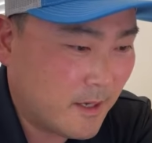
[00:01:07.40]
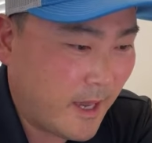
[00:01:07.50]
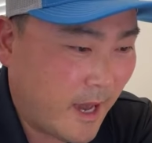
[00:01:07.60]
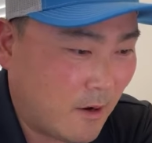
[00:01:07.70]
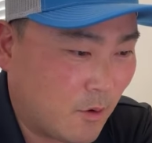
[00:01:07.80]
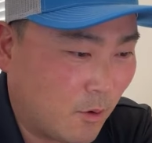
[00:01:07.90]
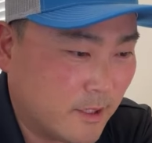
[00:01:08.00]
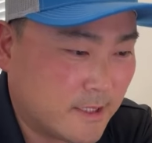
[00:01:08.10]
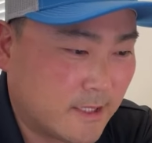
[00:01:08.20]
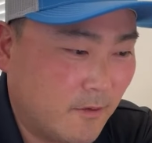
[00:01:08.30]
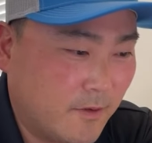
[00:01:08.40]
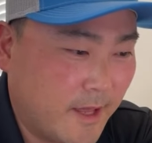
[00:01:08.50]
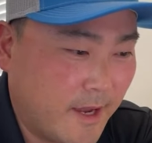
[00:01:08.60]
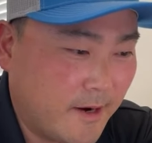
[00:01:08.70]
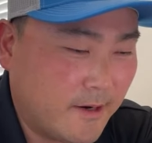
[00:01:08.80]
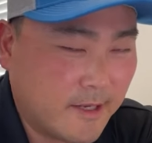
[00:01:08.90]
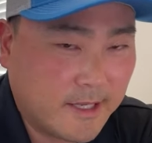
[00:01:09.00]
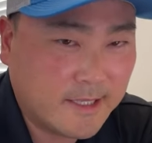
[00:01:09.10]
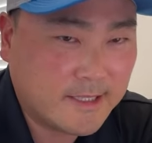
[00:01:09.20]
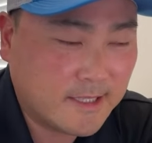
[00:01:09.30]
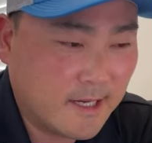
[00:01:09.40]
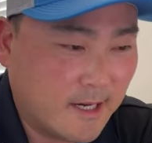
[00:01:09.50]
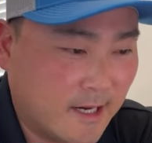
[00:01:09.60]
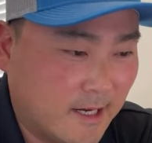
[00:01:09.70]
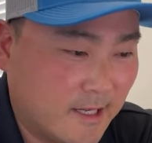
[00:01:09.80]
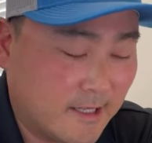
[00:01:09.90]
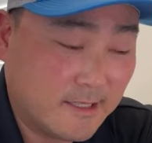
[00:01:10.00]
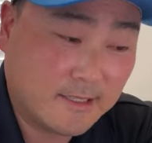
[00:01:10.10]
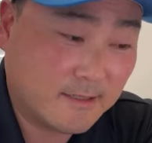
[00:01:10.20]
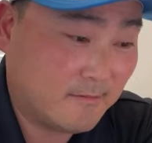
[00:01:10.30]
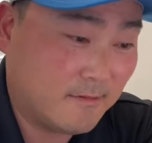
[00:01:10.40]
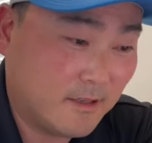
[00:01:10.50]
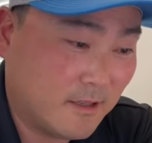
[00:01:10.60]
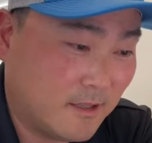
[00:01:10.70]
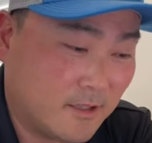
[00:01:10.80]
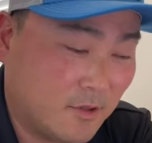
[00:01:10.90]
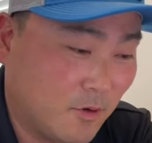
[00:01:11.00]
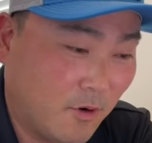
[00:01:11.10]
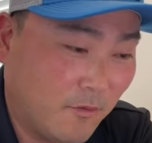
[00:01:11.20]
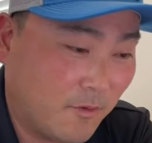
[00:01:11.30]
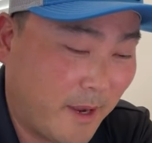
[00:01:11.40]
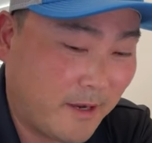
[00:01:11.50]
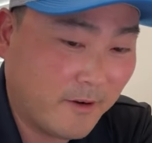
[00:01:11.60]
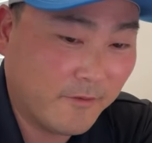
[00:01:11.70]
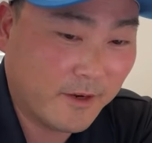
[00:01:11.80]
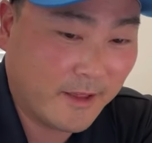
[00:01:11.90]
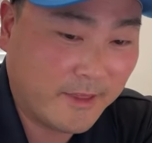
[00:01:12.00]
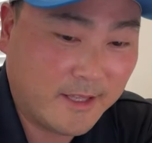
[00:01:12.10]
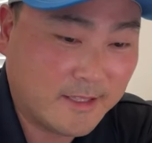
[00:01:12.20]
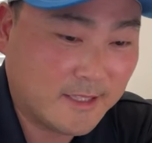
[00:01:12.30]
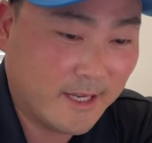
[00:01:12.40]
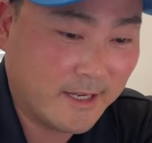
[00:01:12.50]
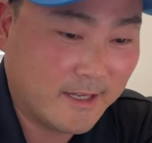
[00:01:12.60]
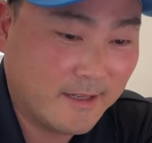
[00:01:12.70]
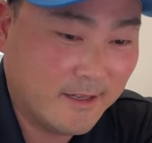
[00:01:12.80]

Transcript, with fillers: How cold is it over there? It's too cold for my comfort. I think it's like